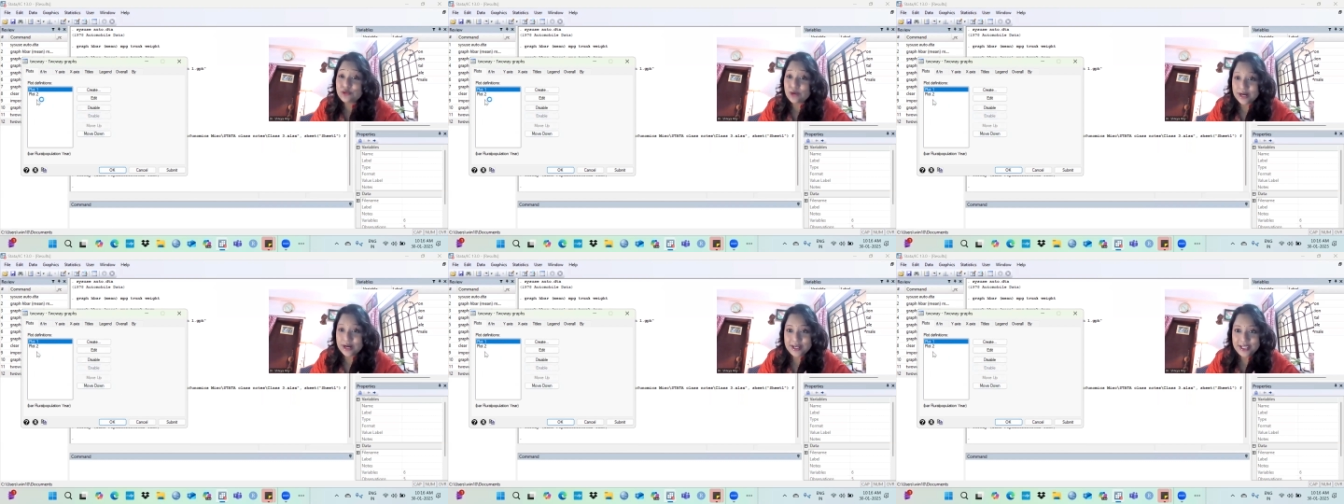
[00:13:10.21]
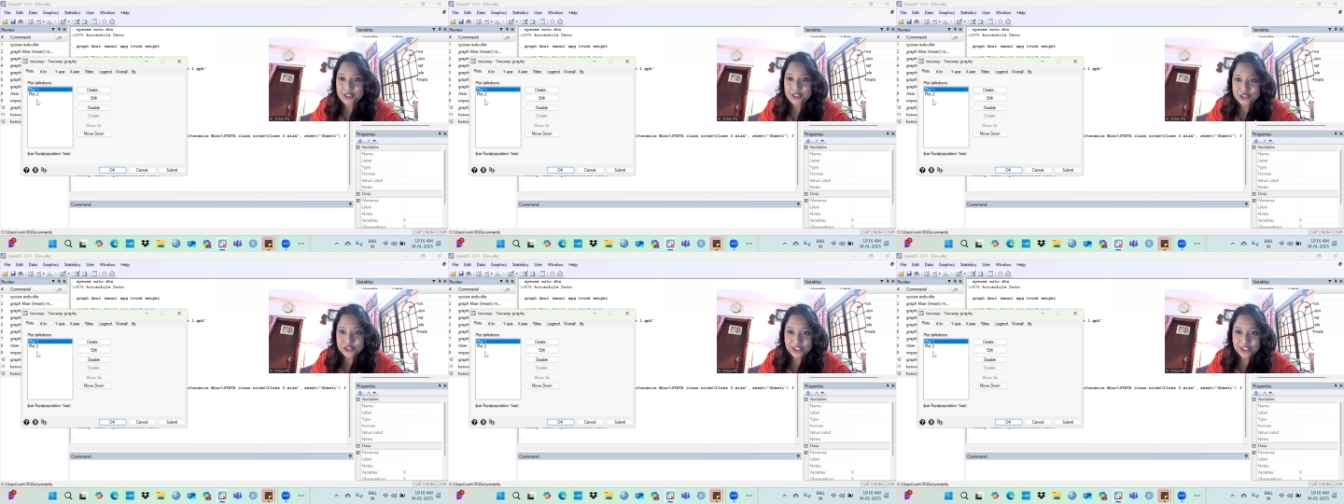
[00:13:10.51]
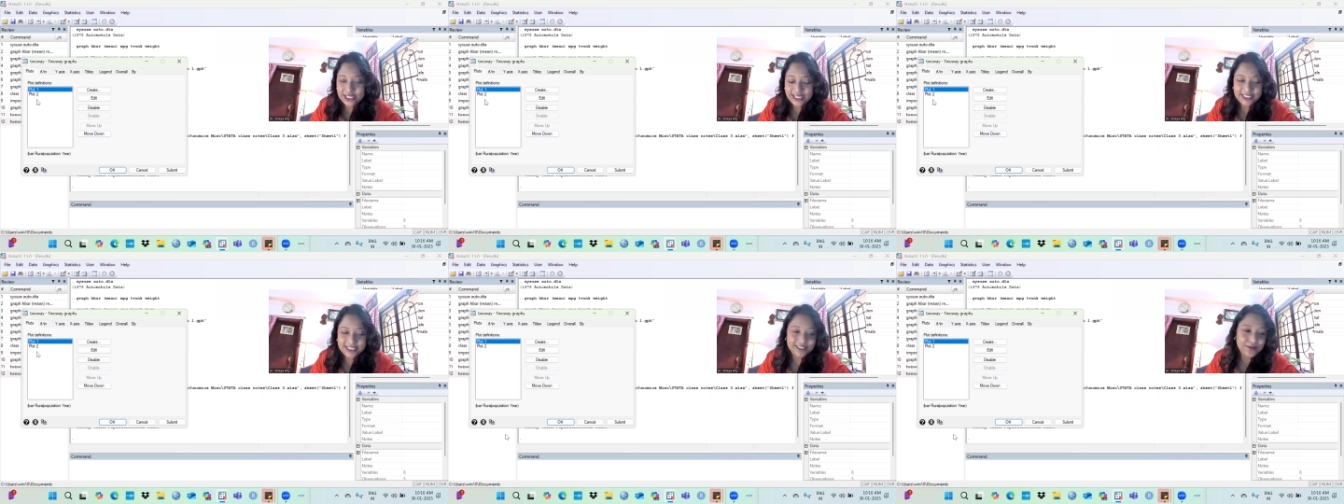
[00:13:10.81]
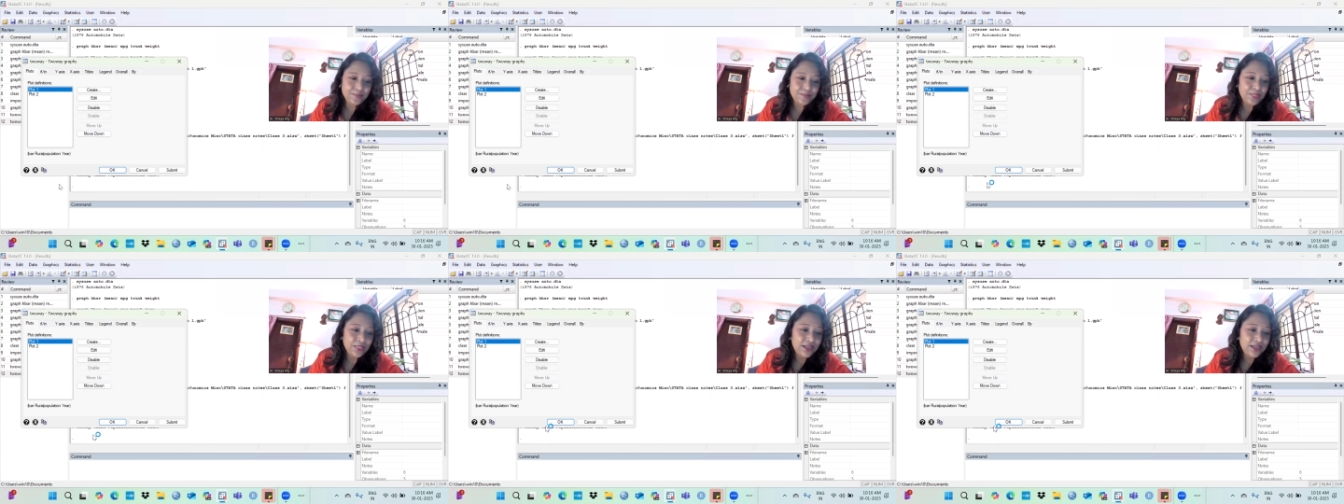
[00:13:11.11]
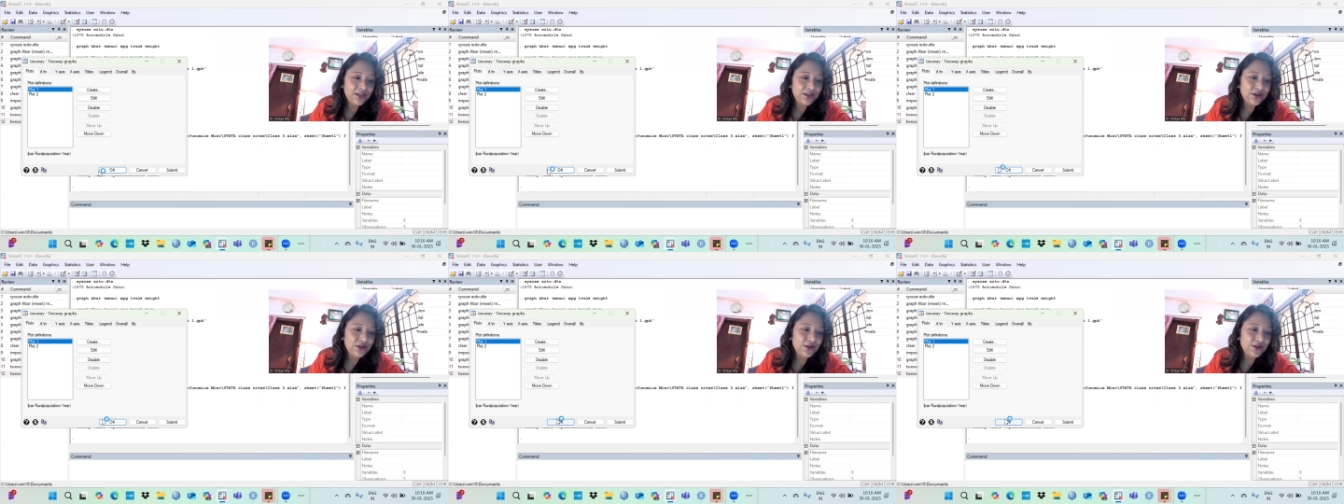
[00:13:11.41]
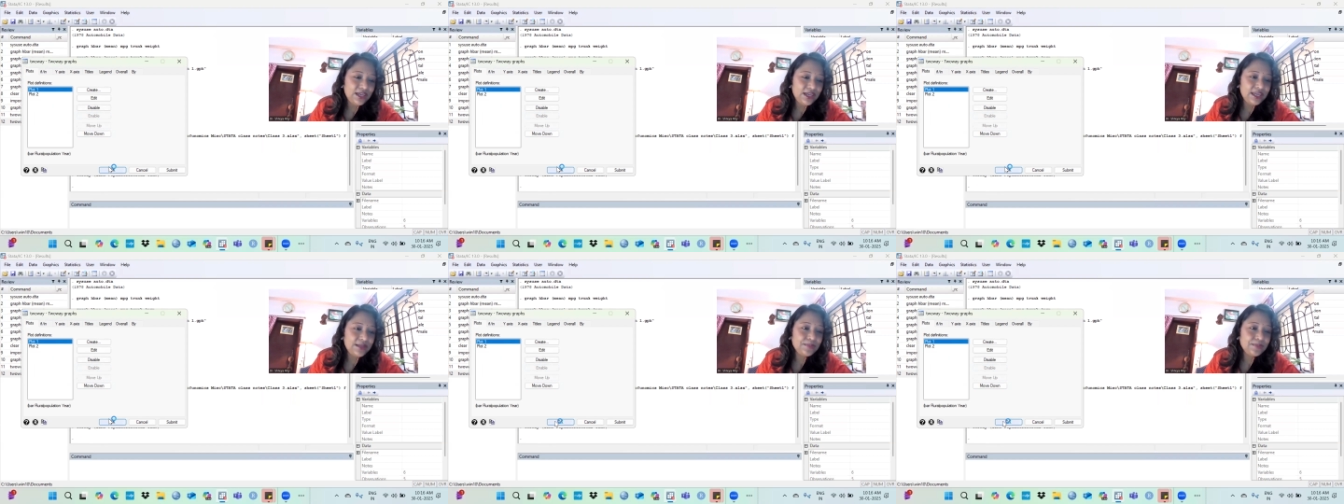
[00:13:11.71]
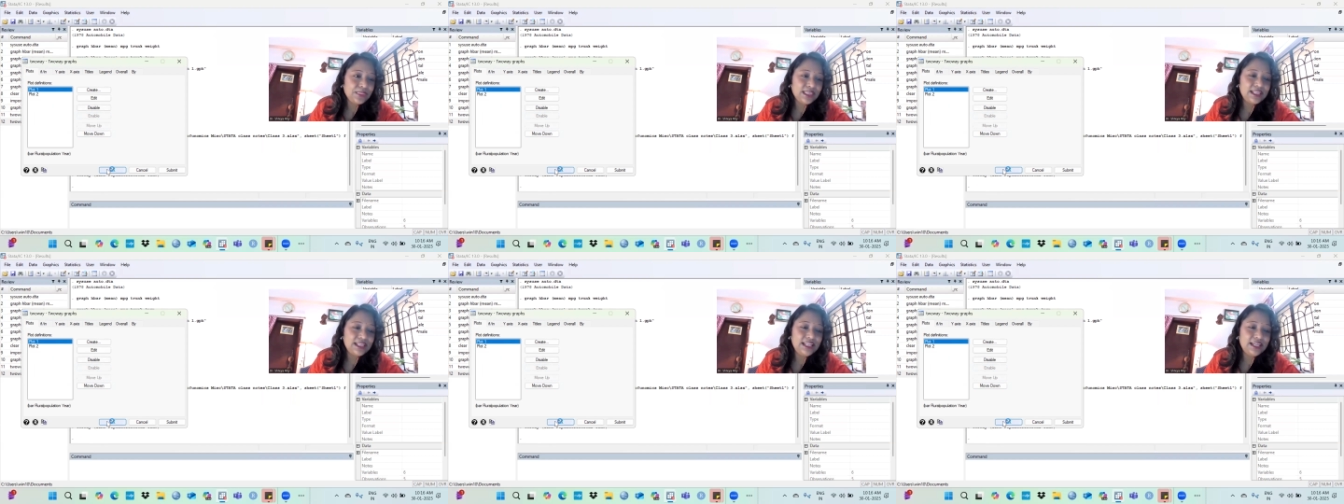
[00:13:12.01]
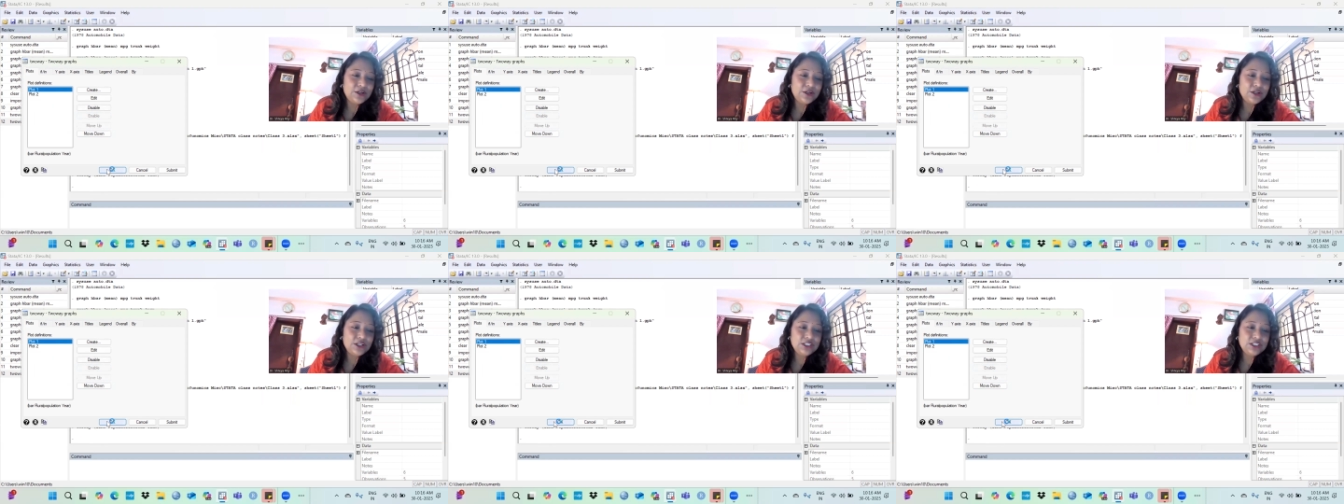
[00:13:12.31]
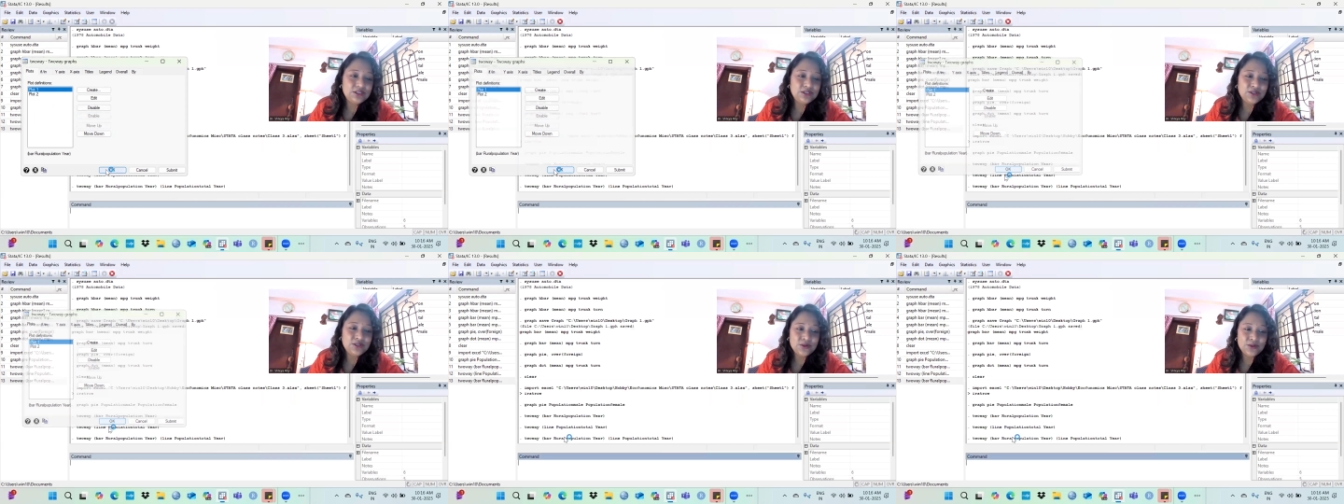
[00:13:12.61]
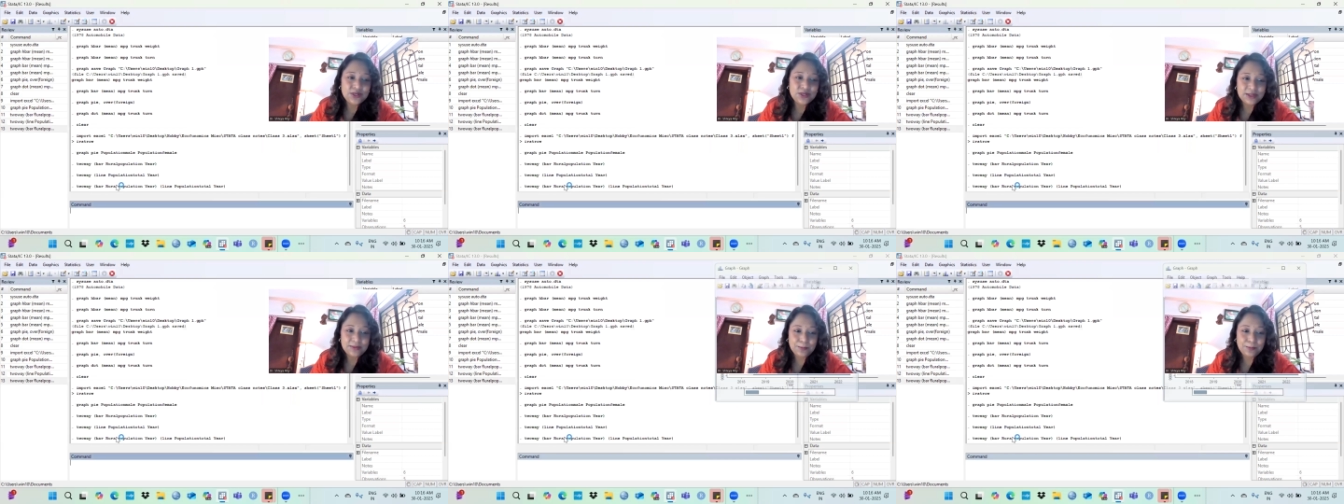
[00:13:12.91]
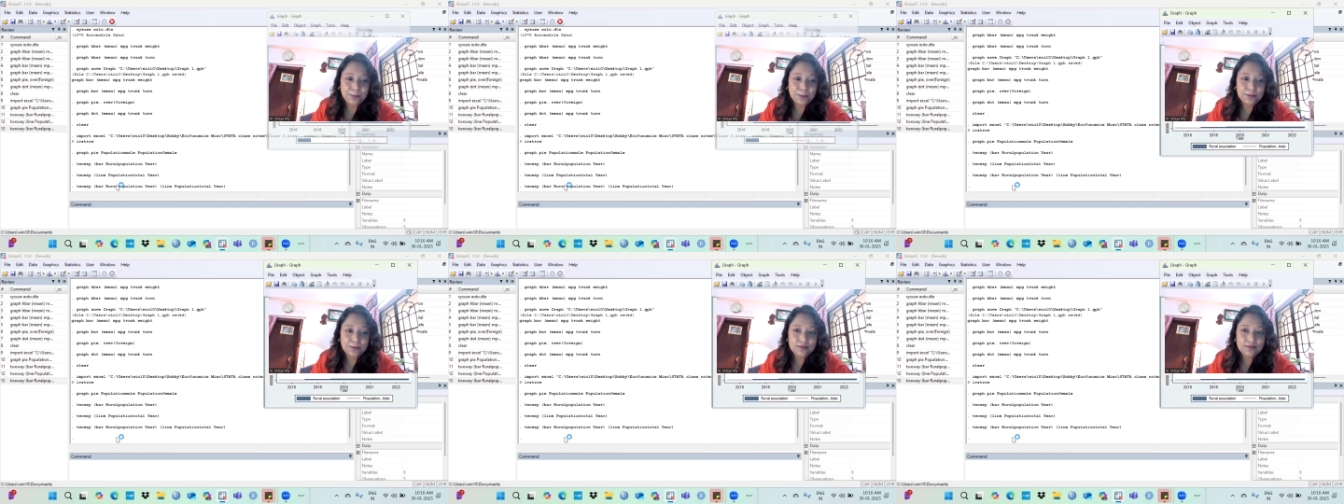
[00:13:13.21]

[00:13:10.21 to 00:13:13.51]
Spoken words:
running together. Okay, click on okay.